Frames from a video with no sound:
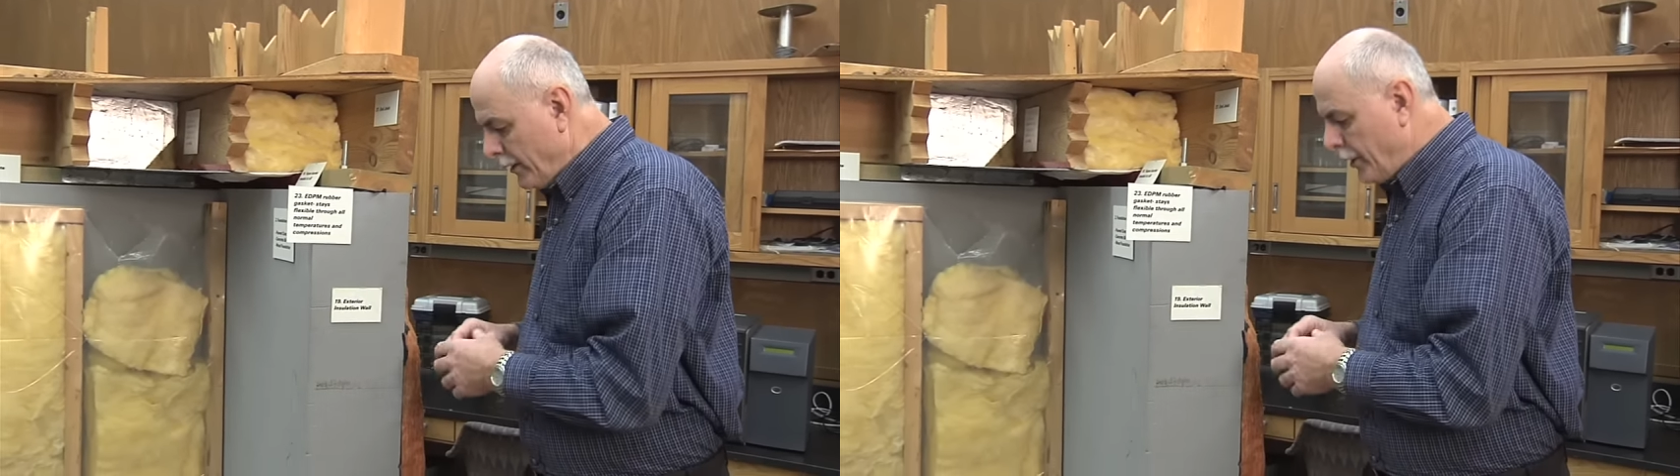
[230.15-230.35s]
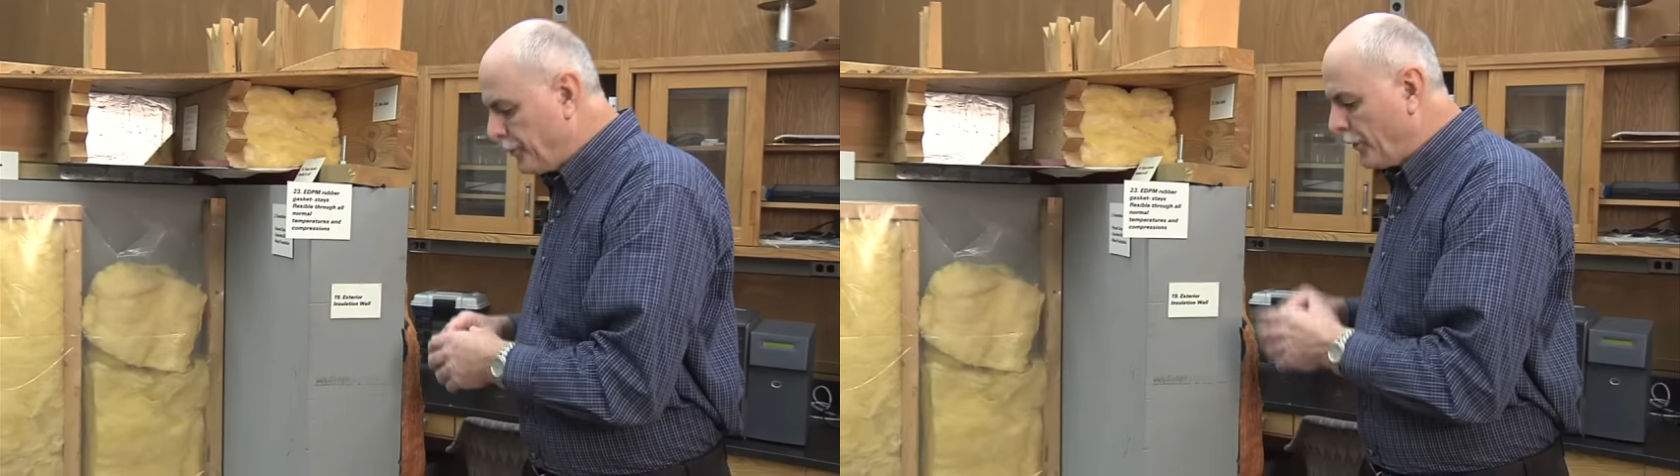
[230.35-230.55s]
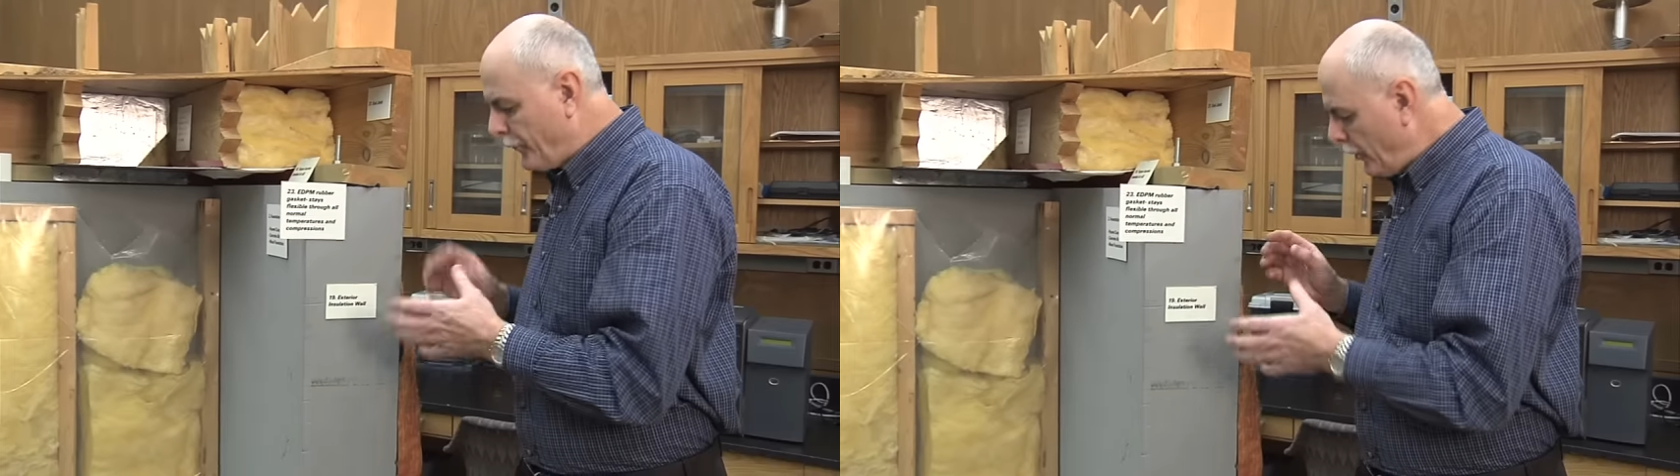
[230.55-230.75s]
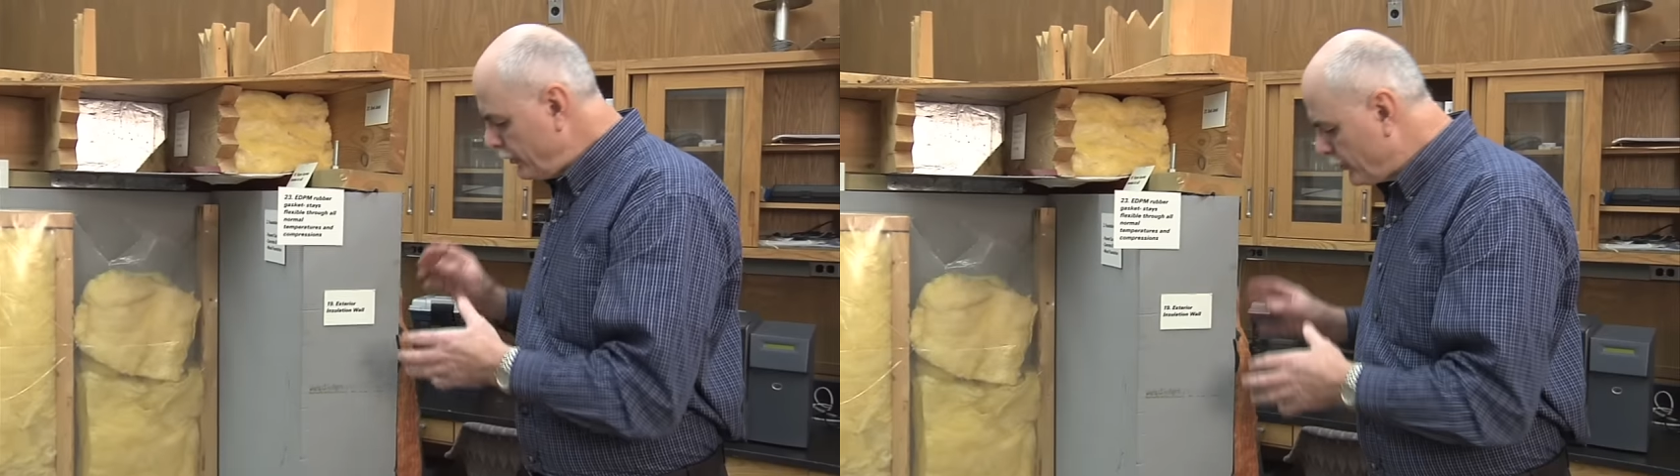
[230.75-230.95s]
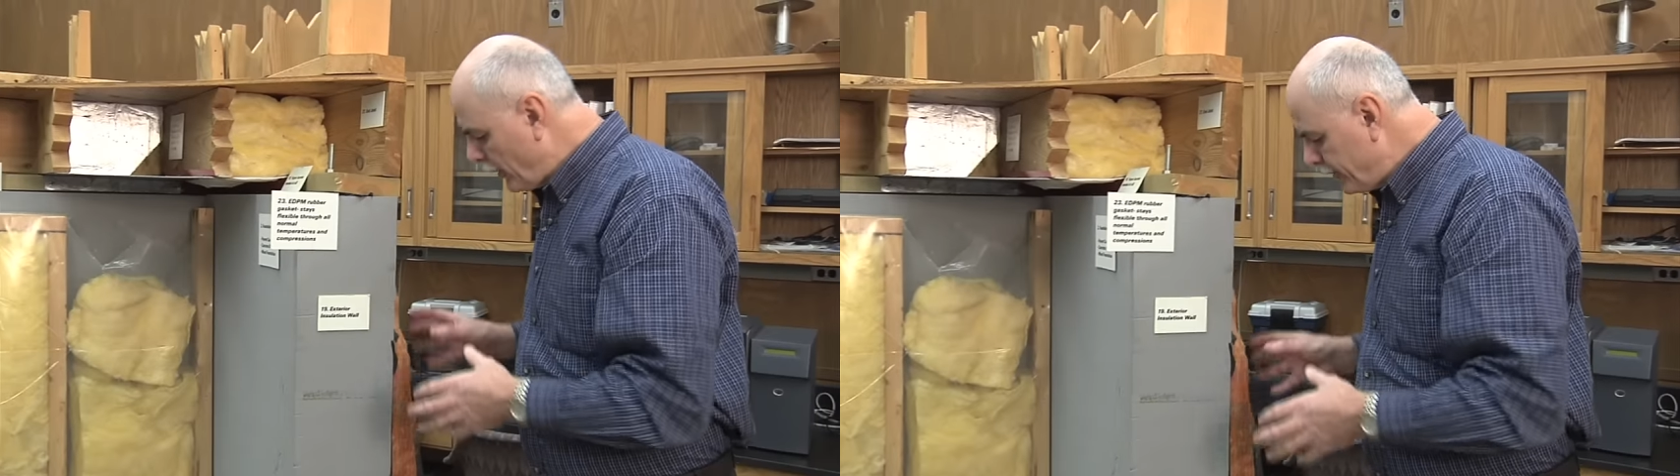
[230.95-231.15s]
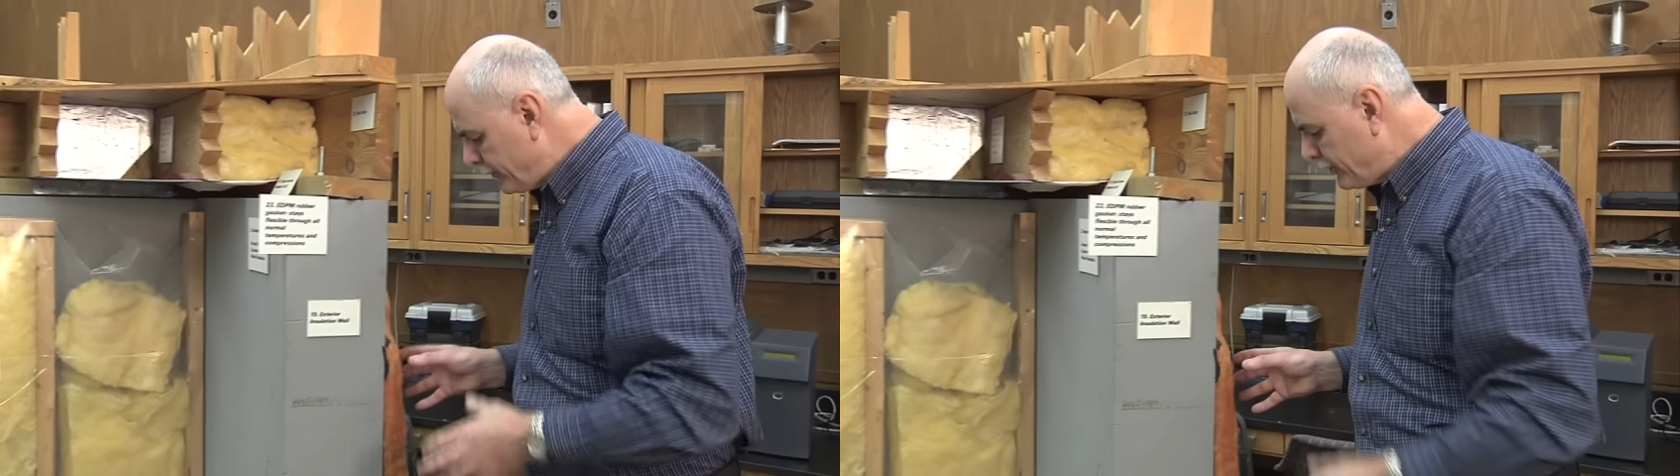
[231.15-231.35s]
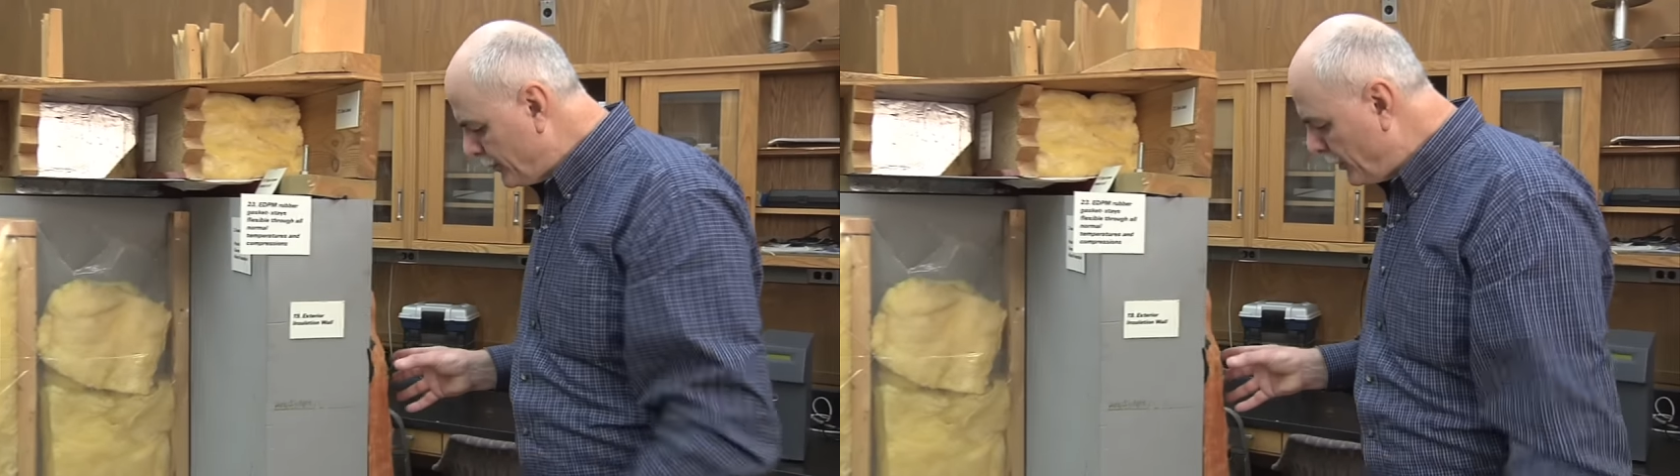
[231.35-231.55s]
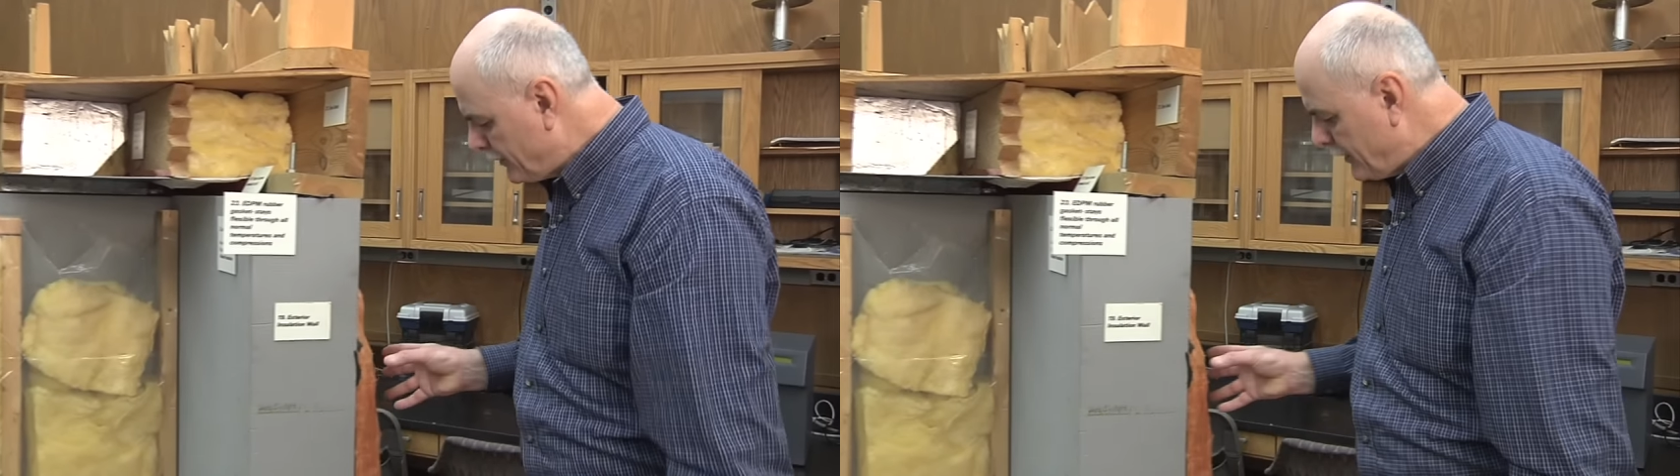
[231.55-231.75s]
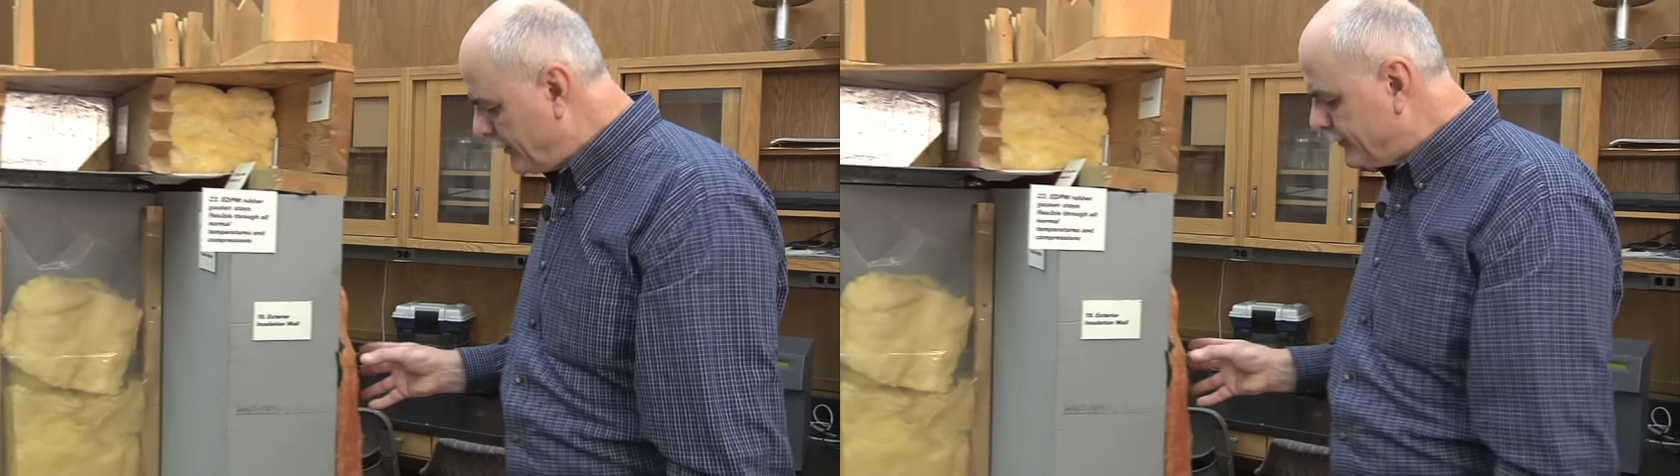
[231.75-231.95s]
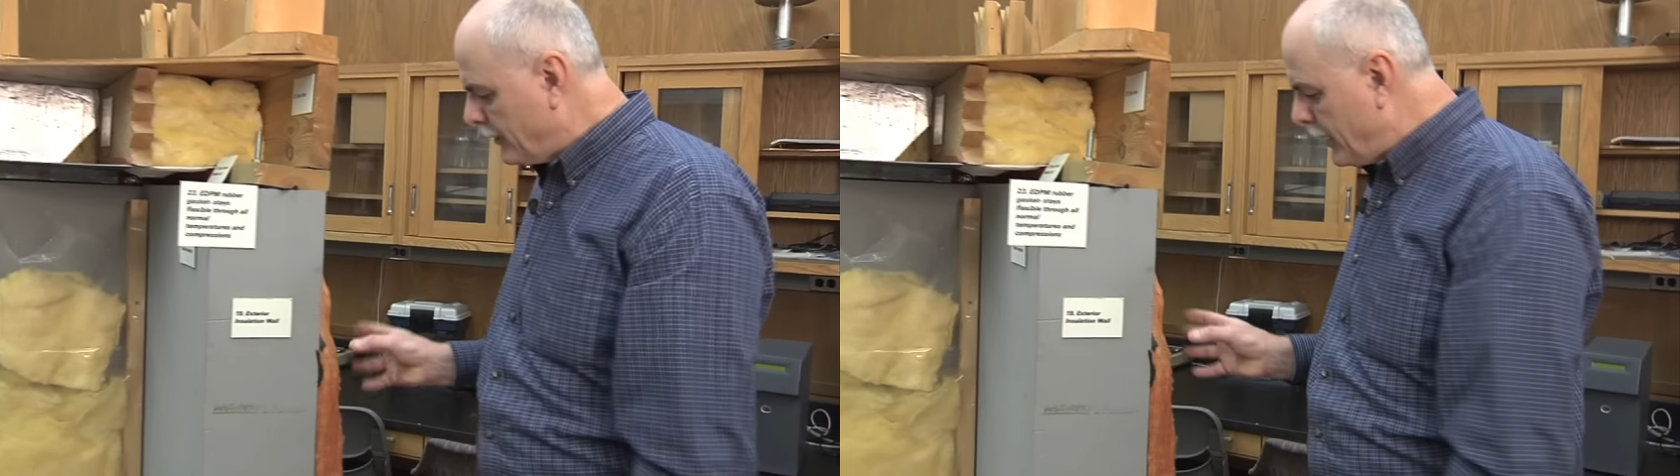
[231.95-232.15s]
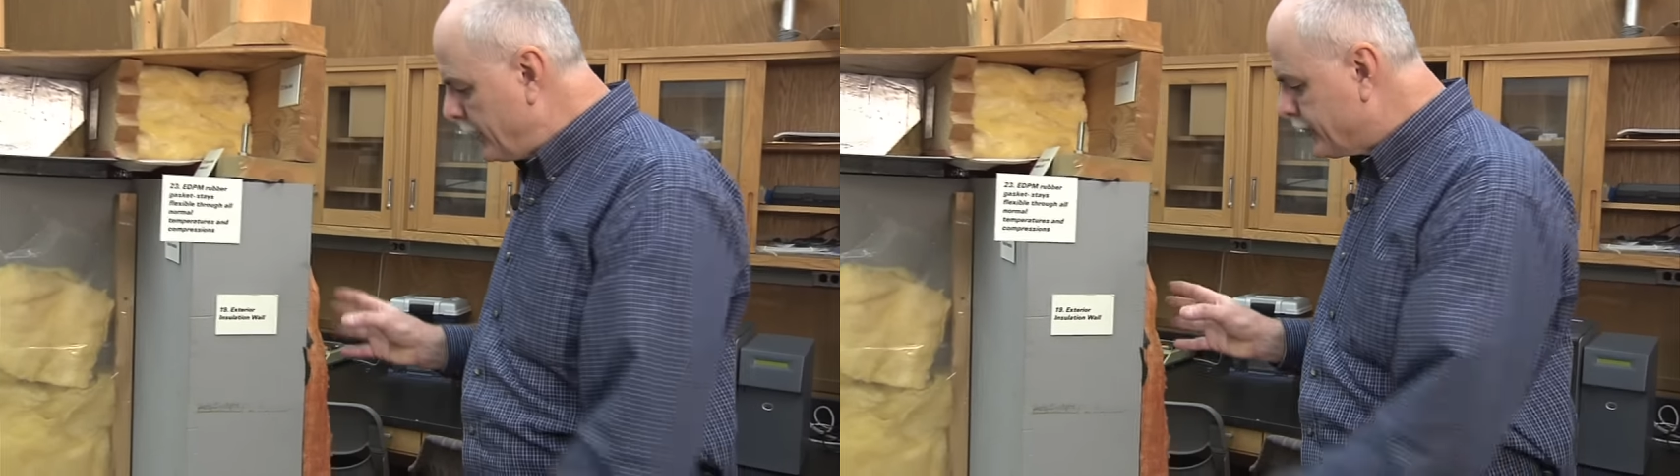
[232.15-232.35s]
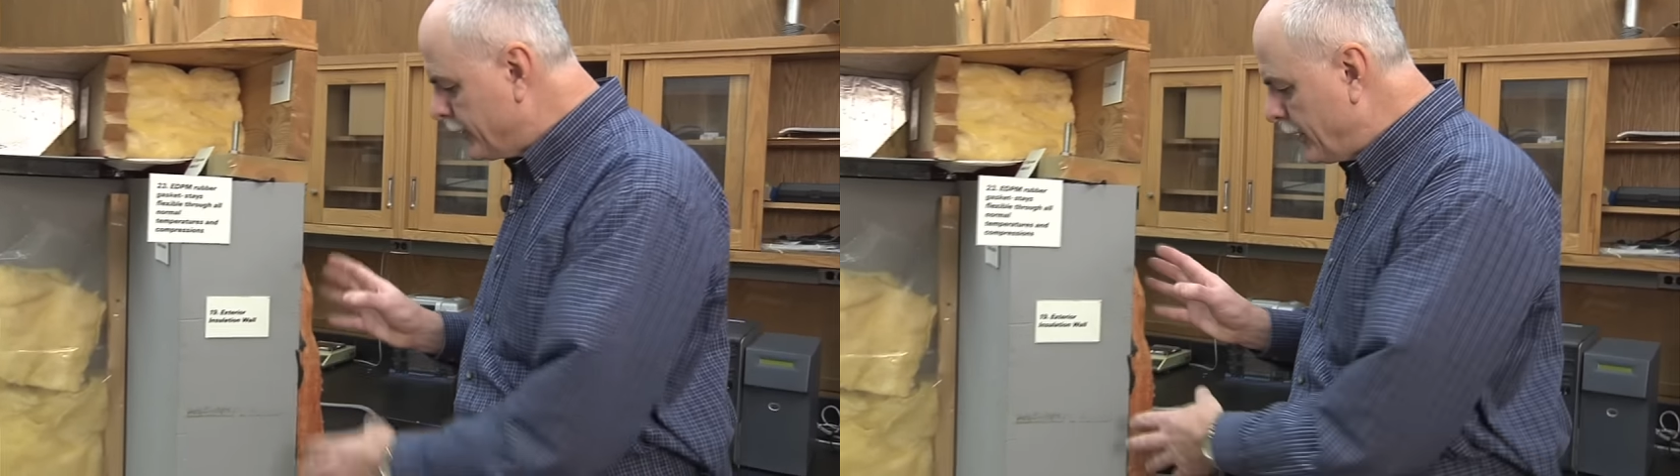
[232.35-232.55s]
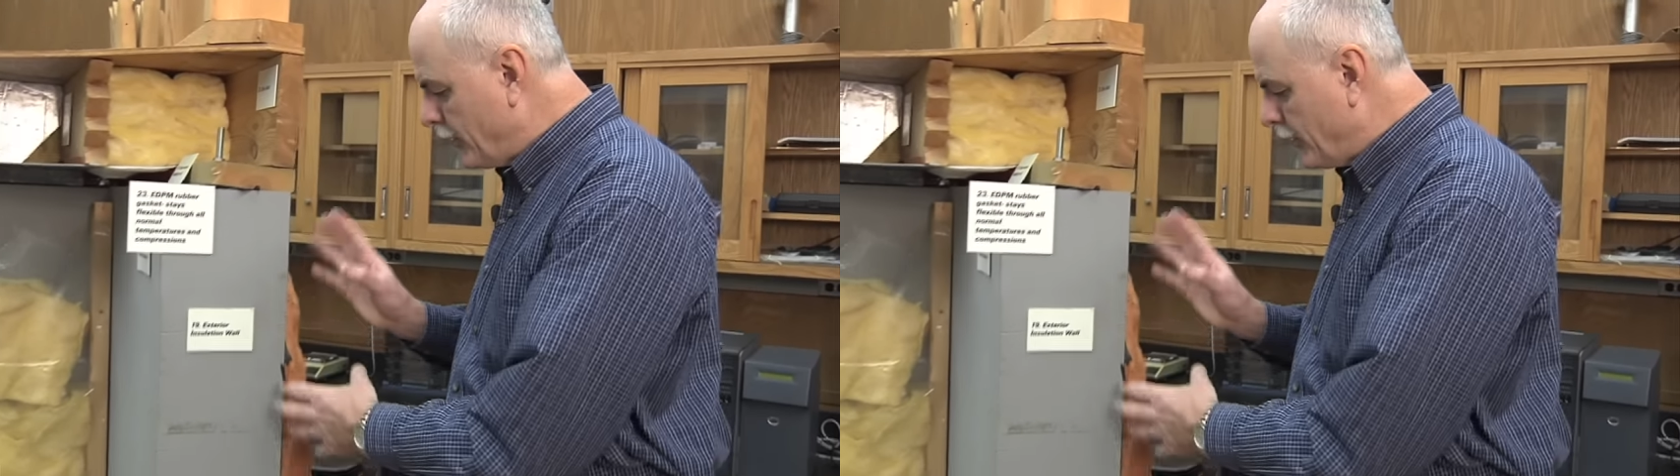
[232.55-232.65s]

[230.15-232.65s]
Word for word: The preferred choice is to put the insulation